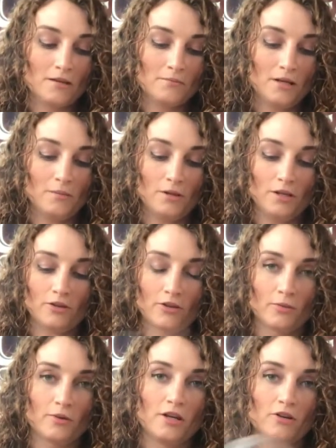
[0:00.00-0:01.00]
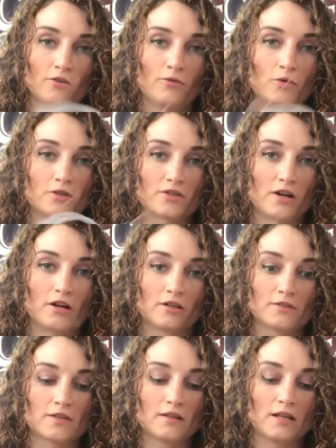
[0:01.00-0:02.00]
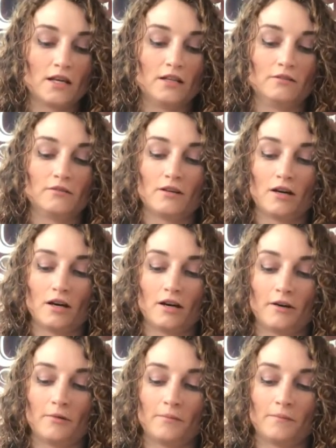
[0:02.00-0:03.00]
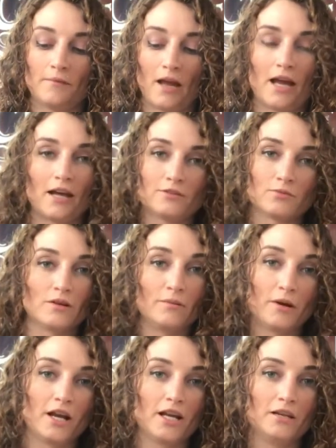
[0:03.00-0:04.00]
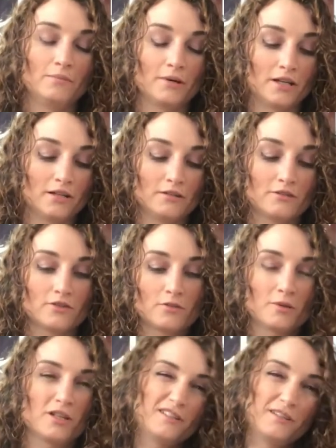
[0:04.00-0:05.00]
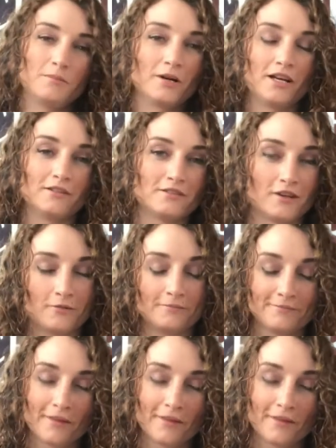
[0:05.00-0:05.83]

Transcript: maybe 3 or 4 songs, and then I had to re-braid, but super easy to braid, so